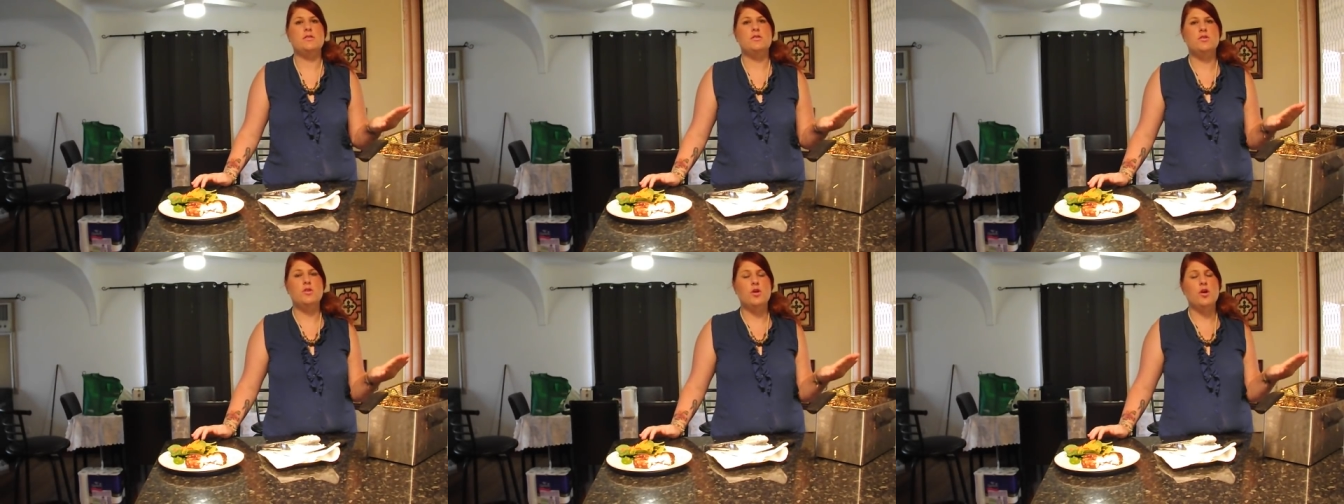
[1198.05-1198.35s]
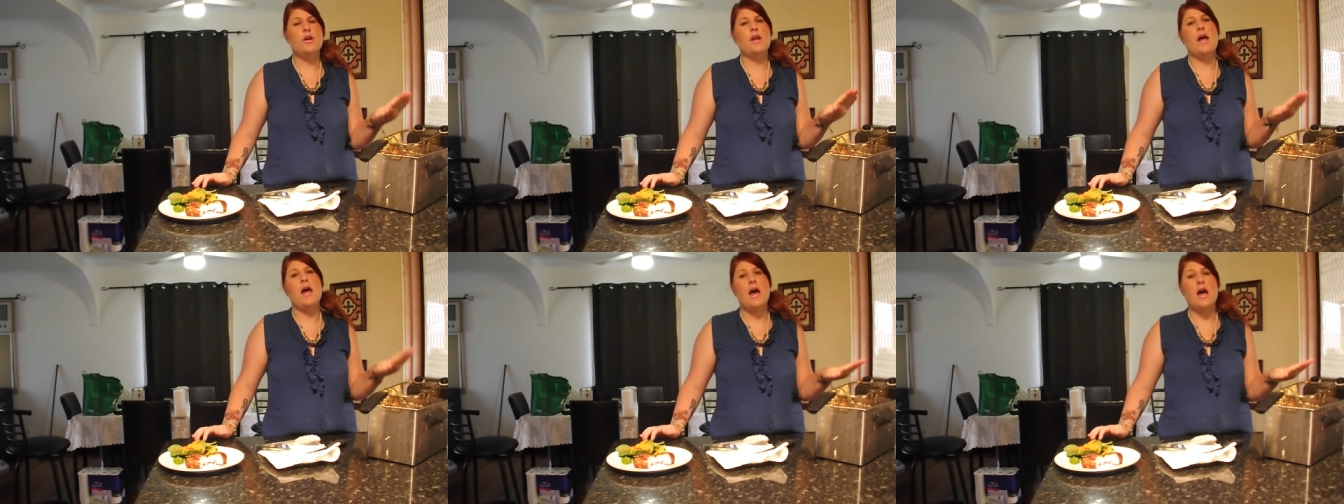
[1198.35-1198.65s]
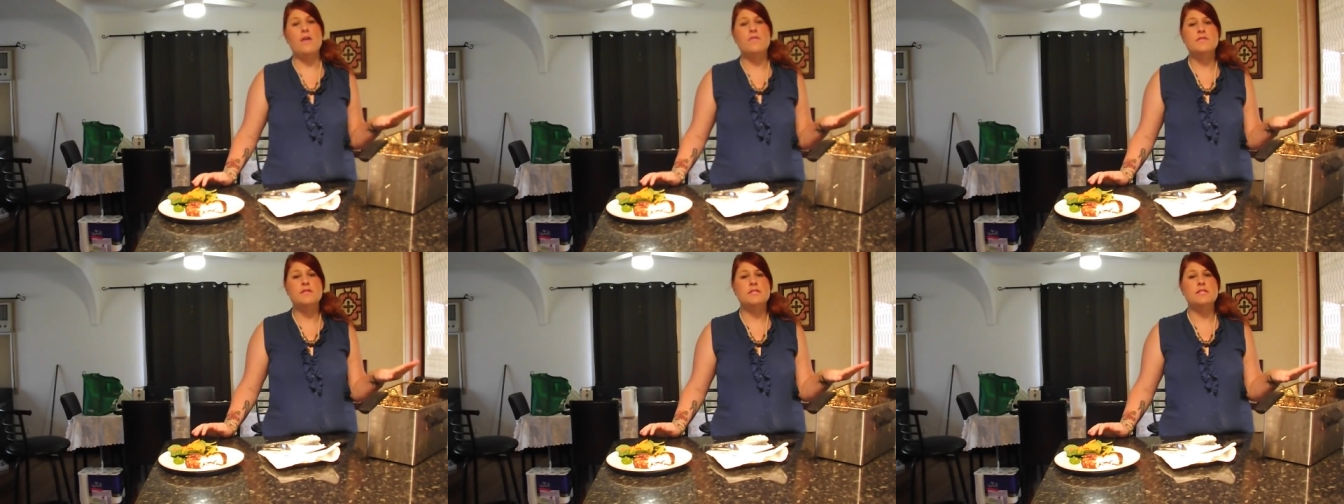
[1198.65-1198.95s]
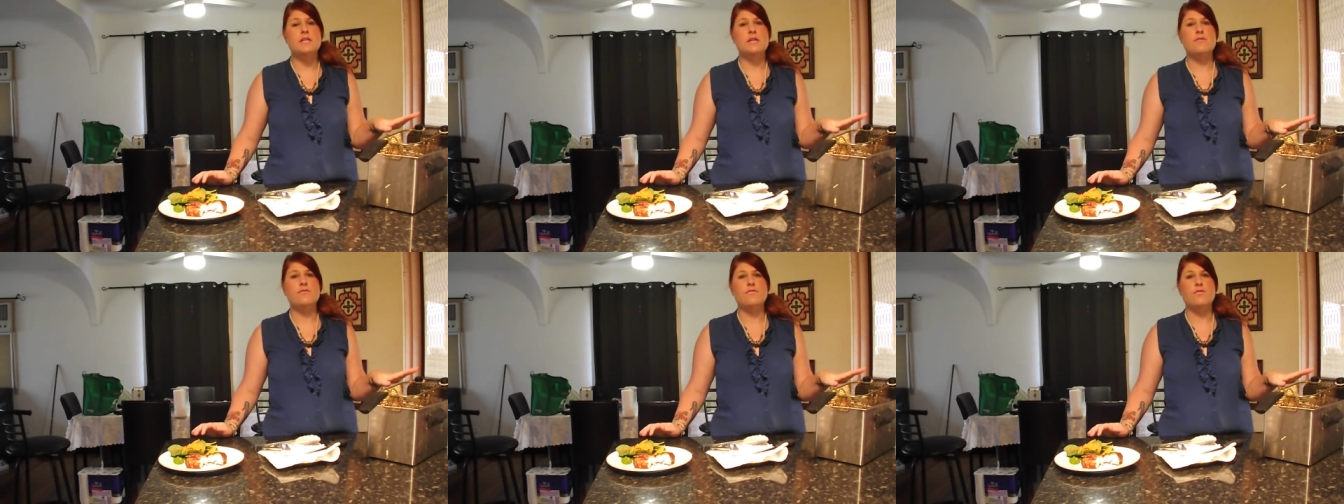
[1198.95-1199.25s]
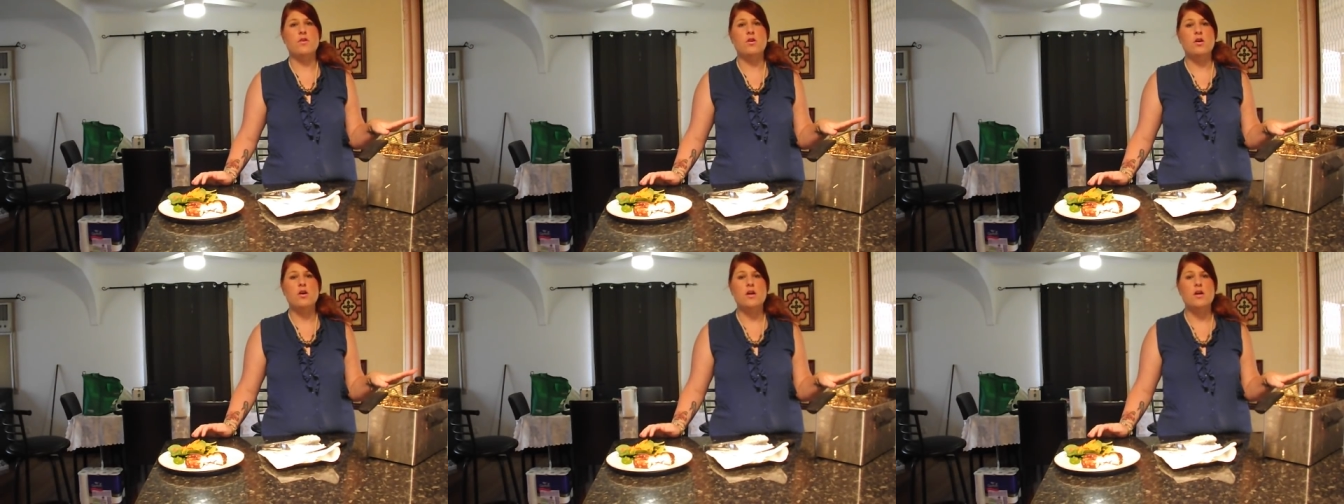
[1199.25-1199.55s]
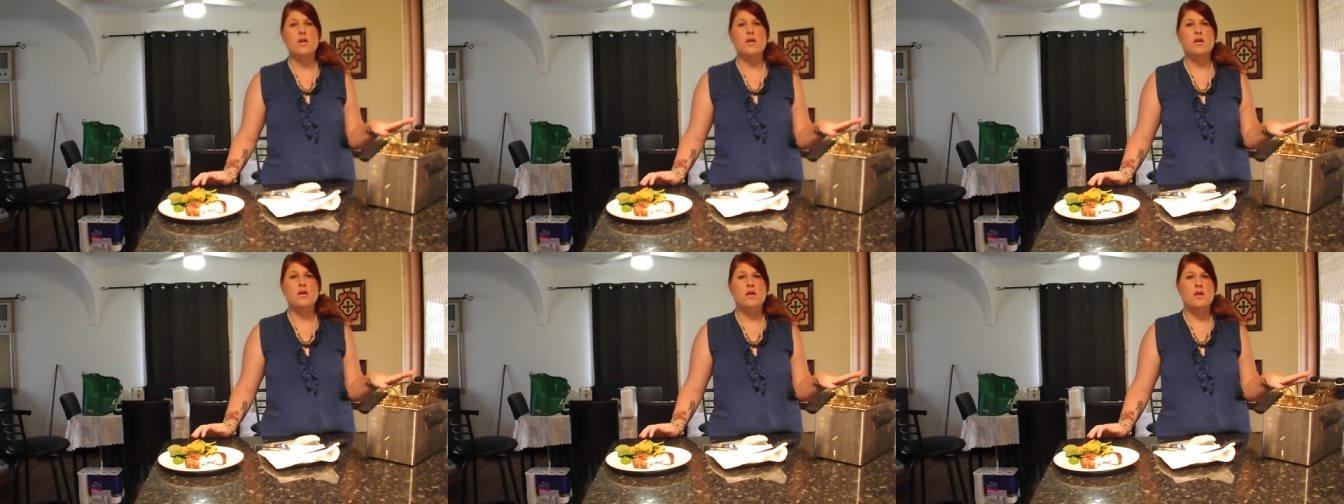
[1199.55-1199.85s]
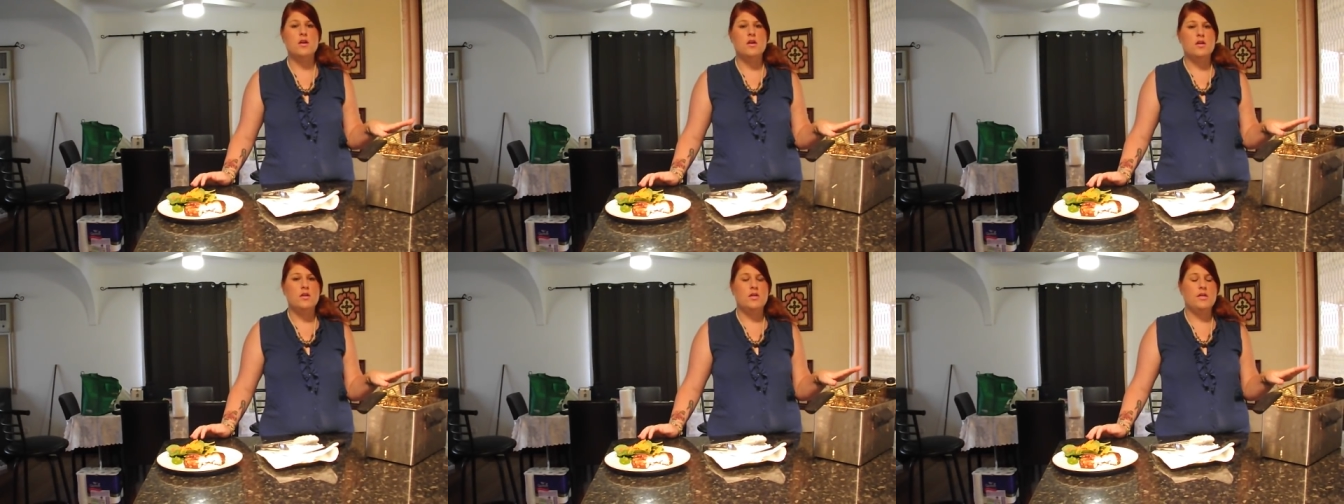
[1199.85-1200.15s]
you don't have to deep fry.
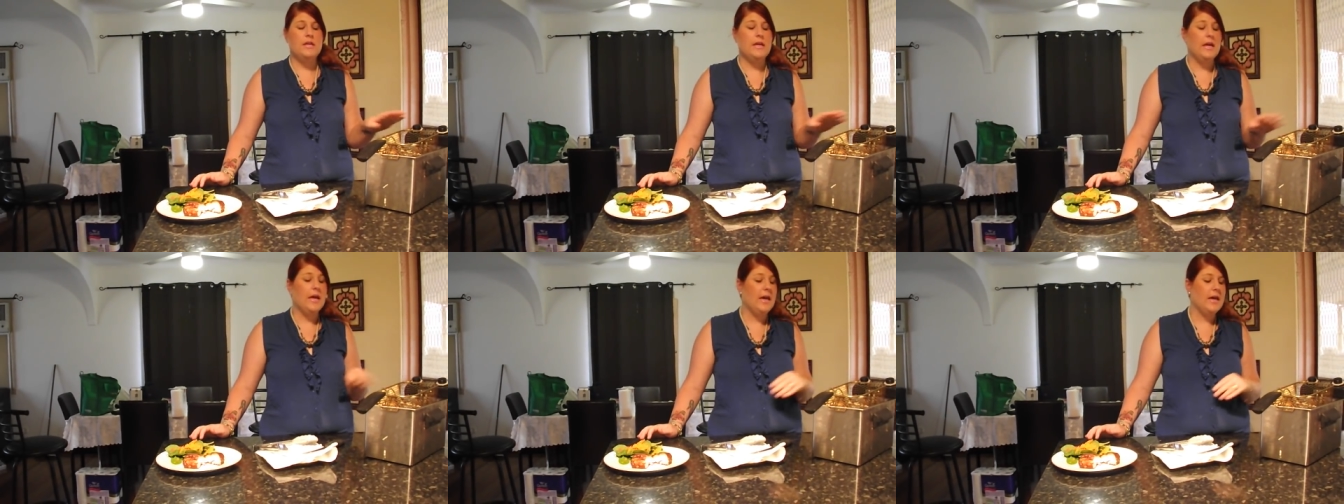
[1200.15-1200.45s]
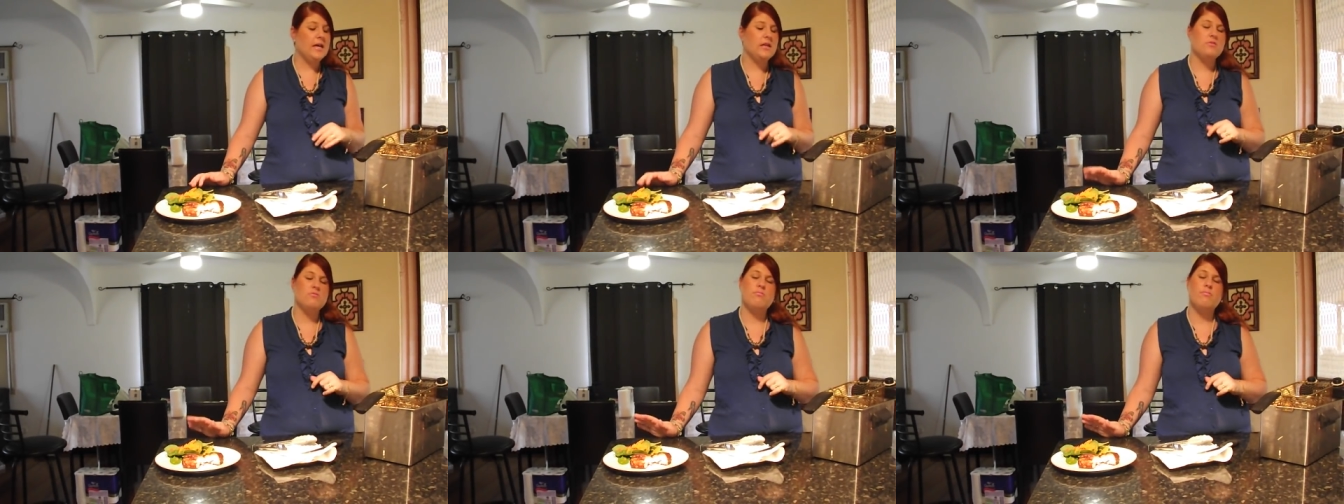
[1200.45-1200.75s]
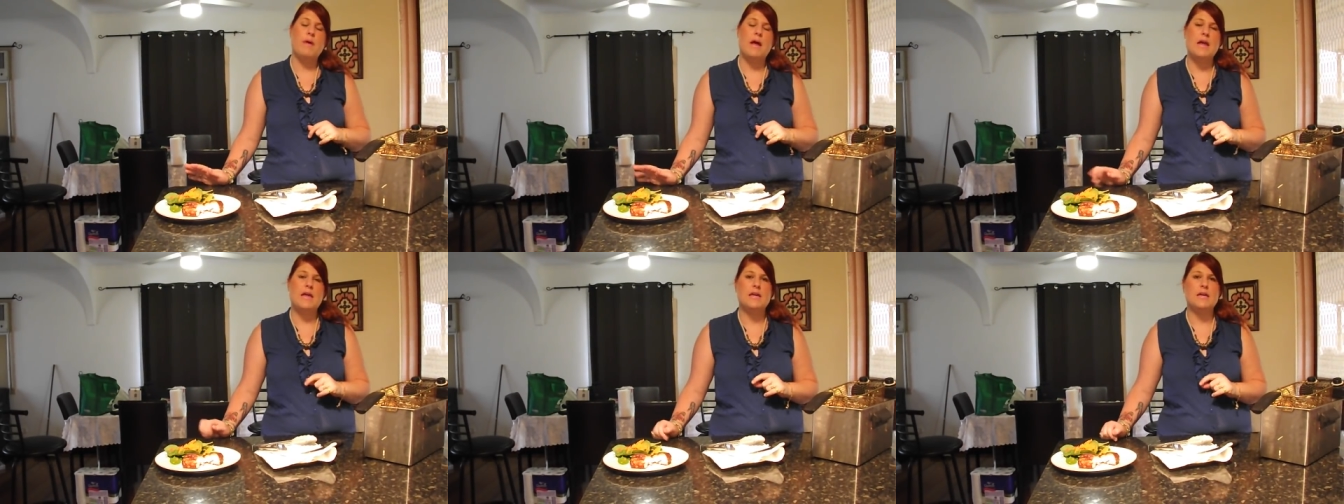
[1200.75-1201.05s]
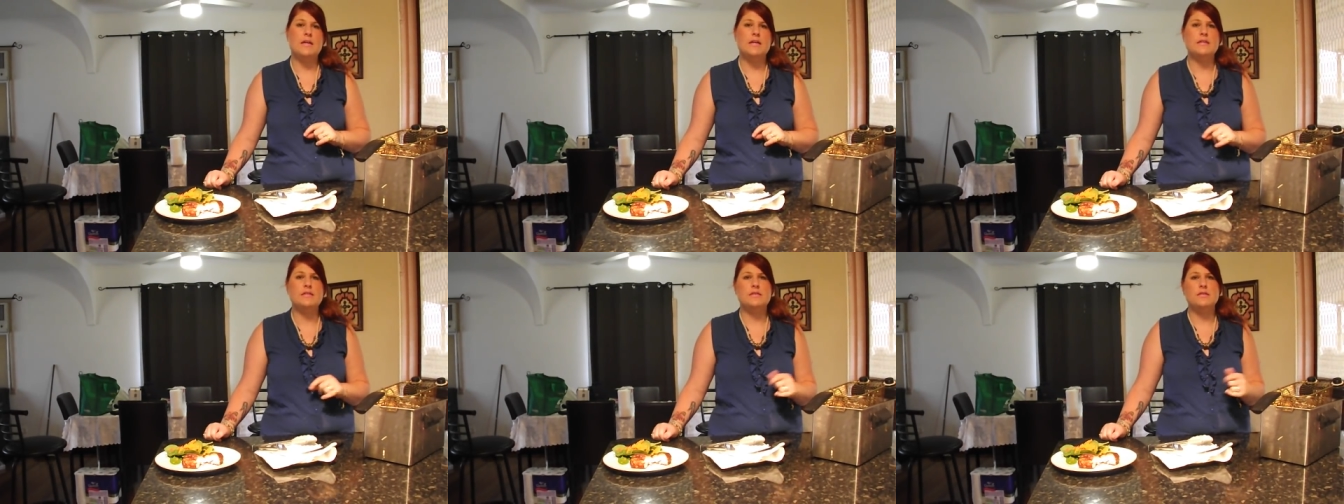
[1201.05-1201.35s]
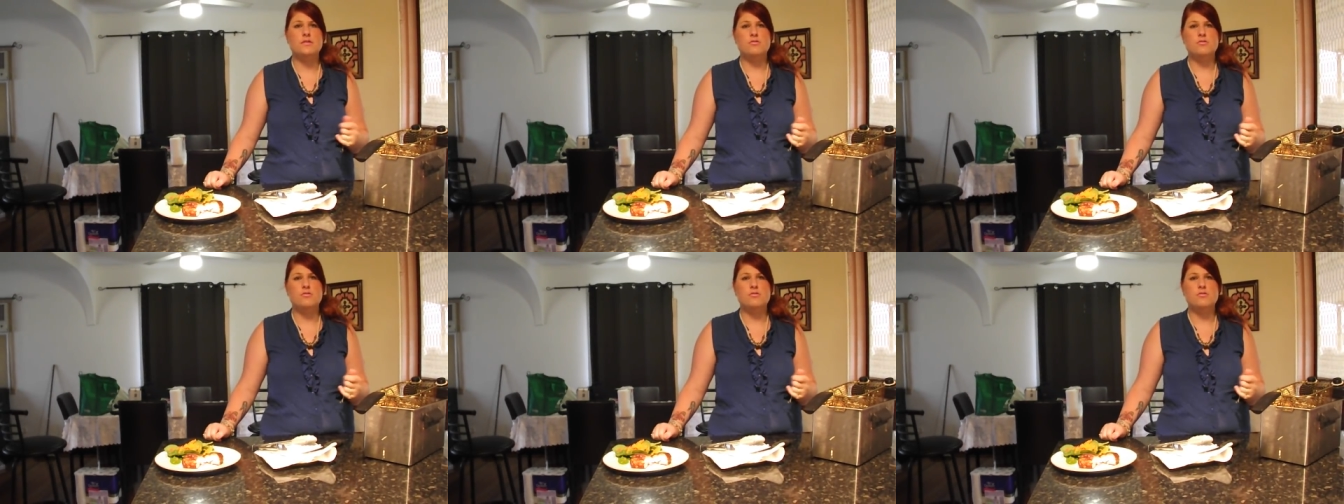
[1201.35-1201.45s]
You can bake it,